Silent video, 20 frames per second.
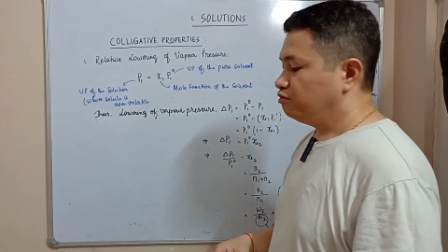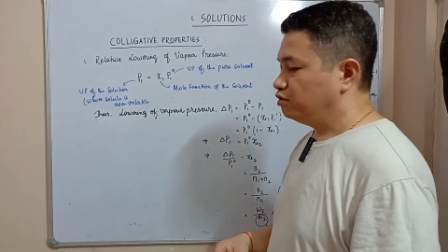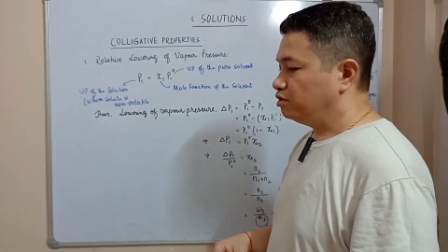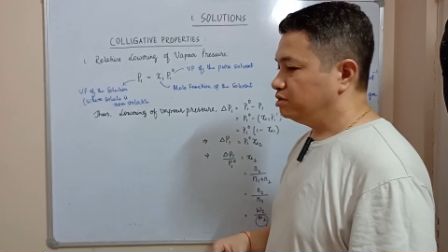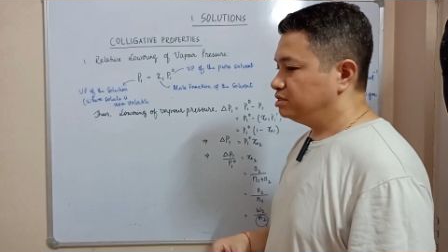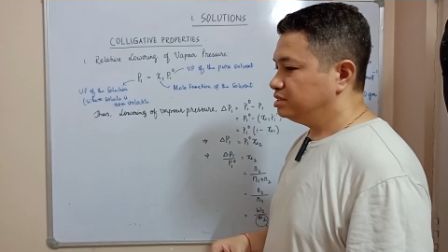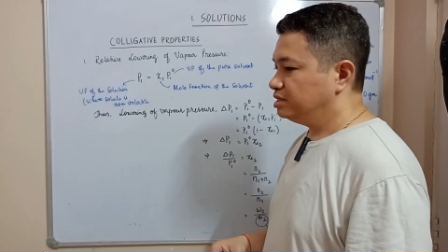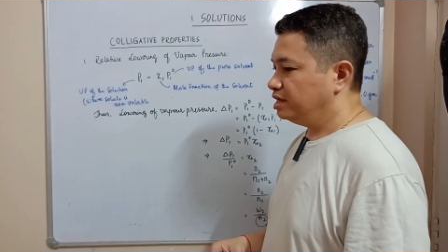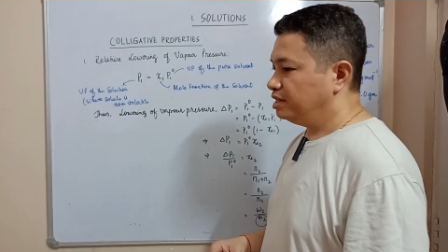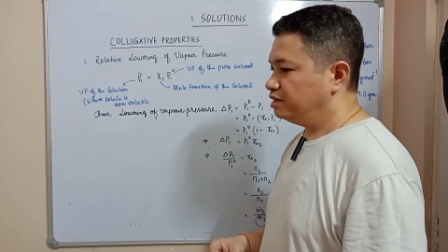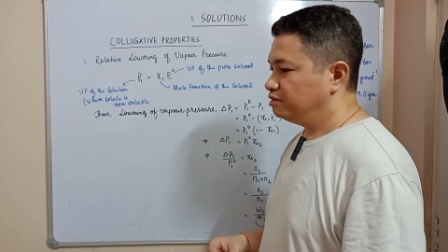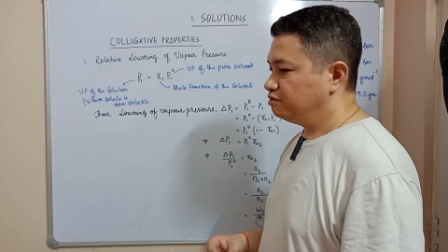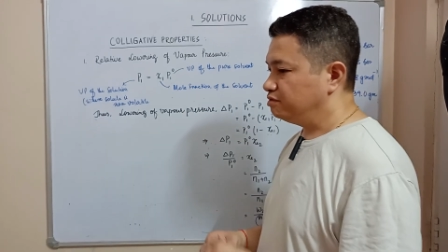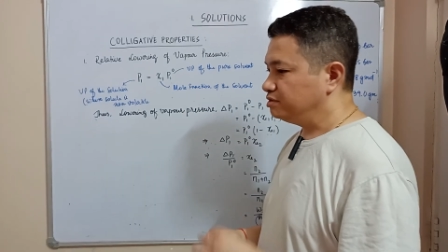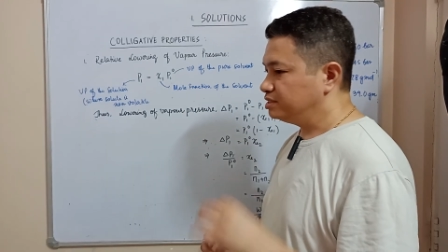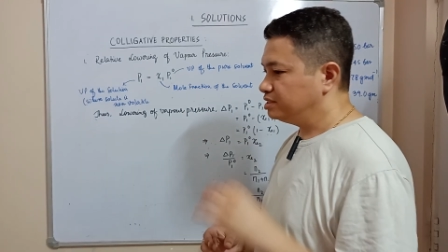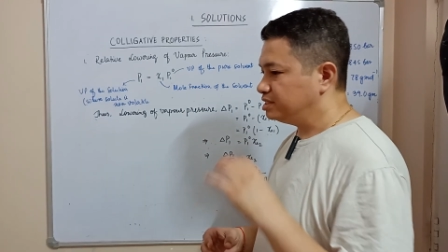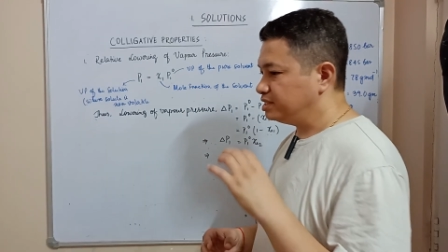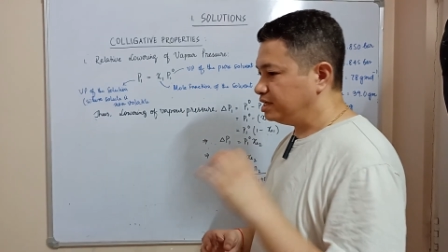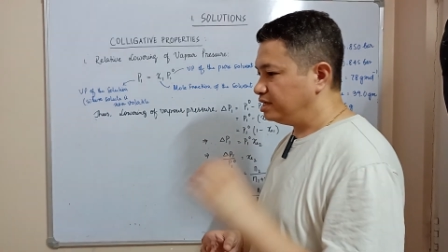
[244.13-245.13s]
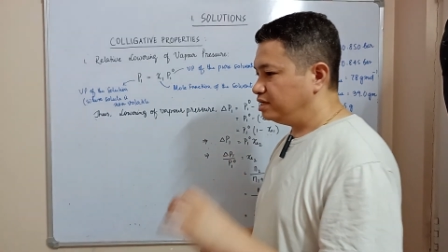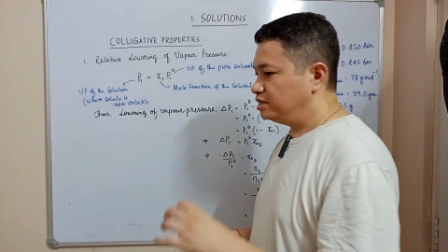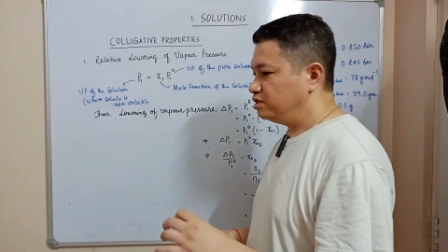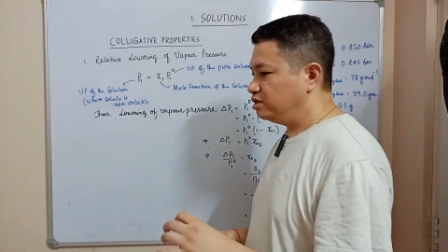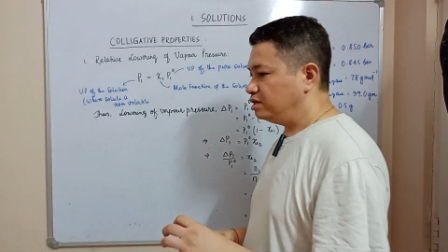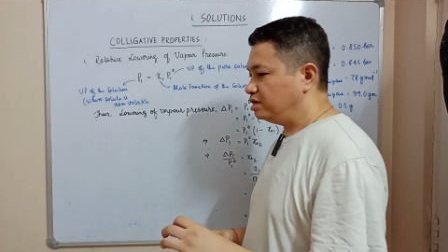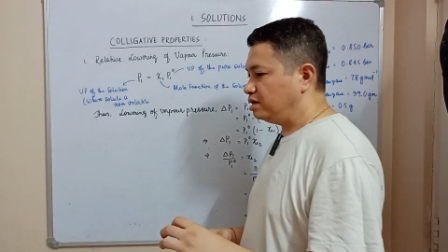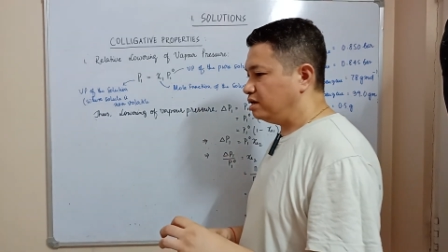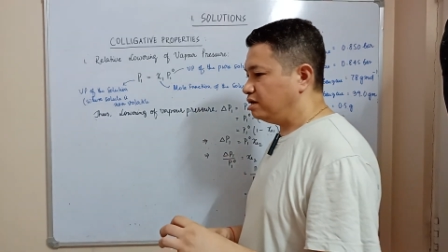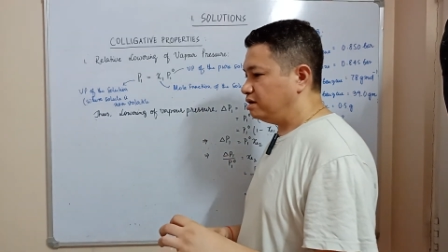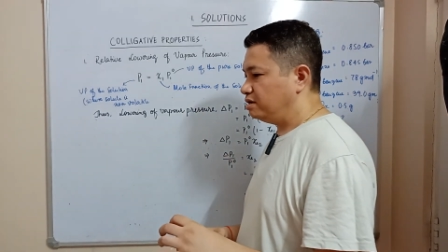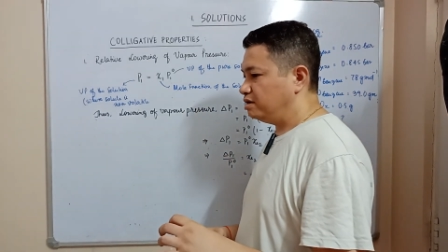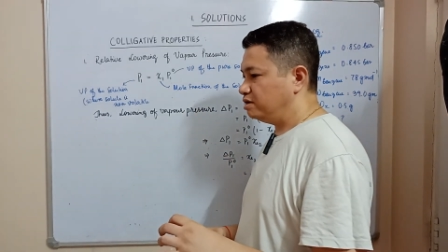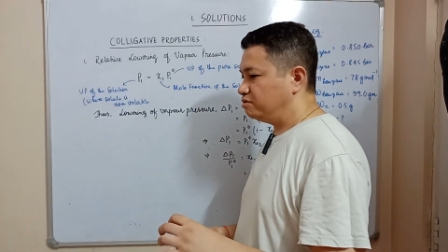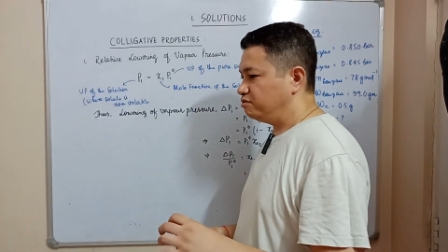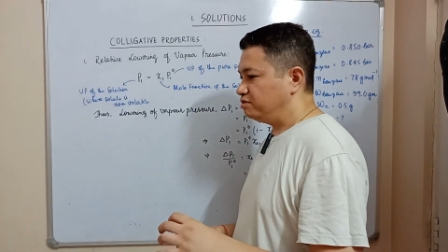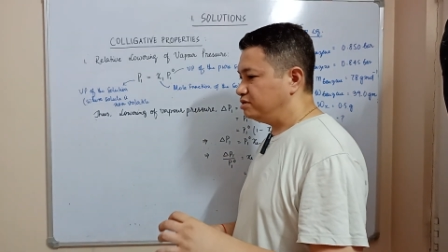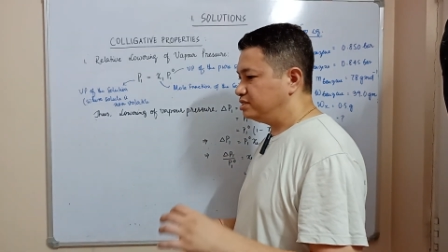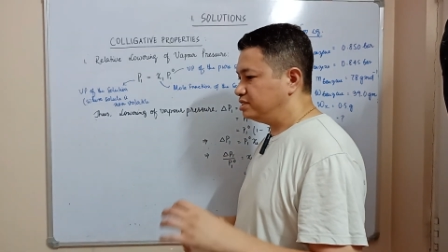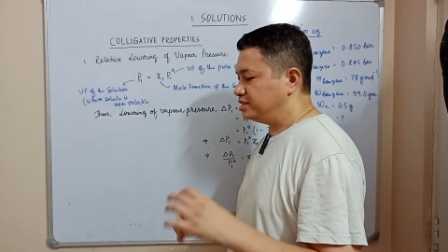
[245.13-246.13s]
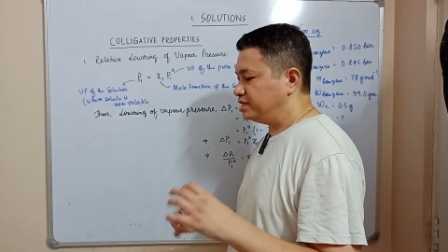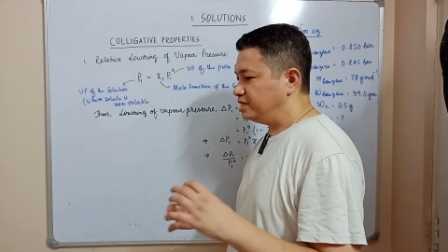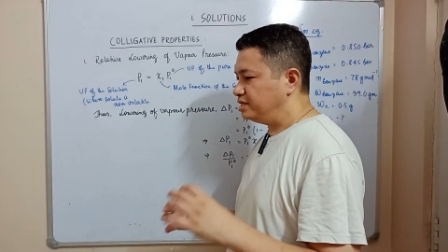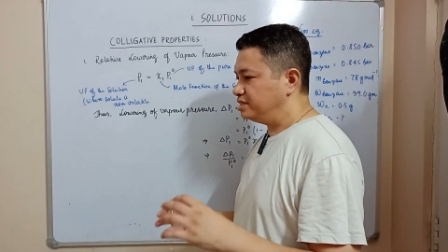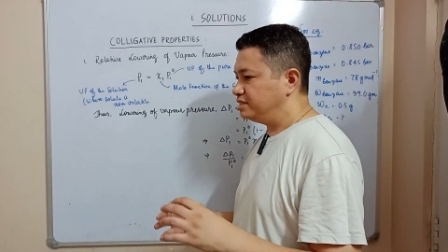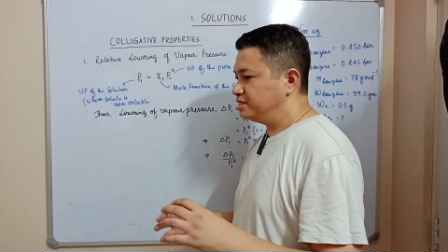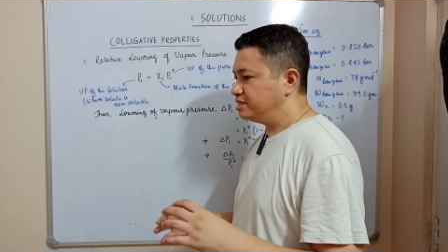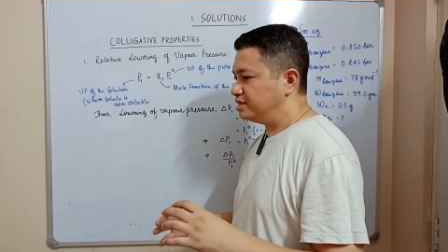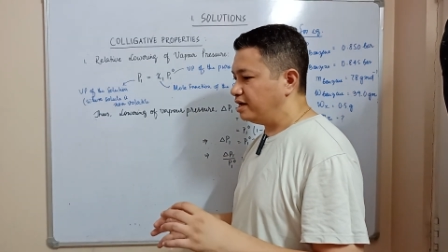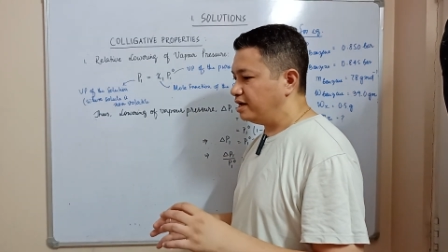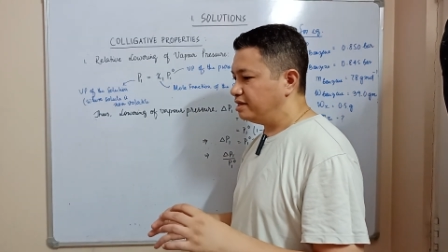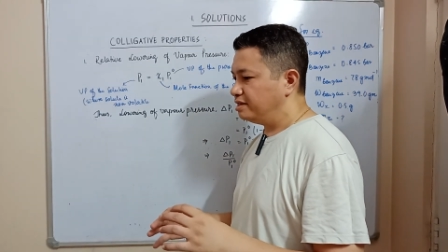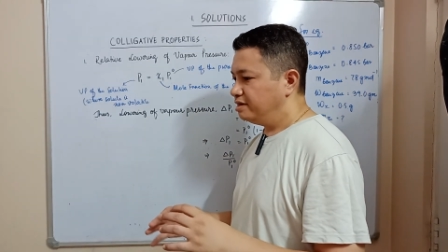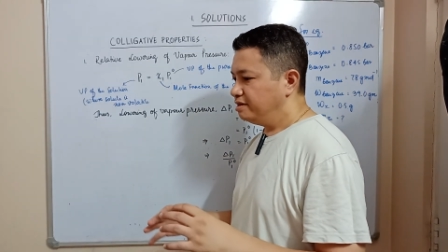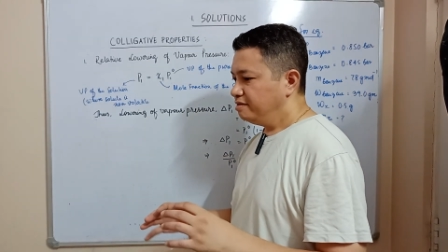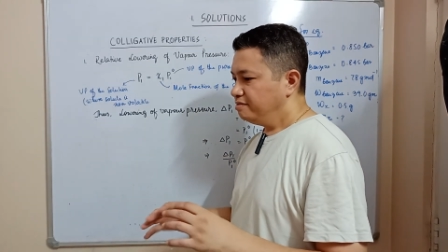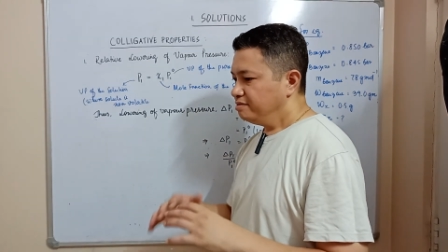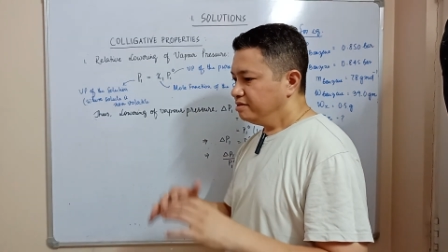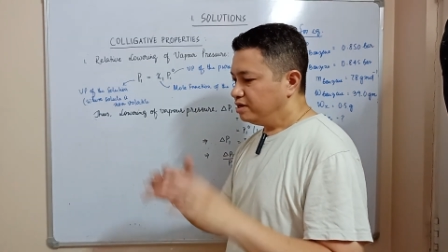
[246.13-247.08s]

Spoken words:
It will stay it will stay inside.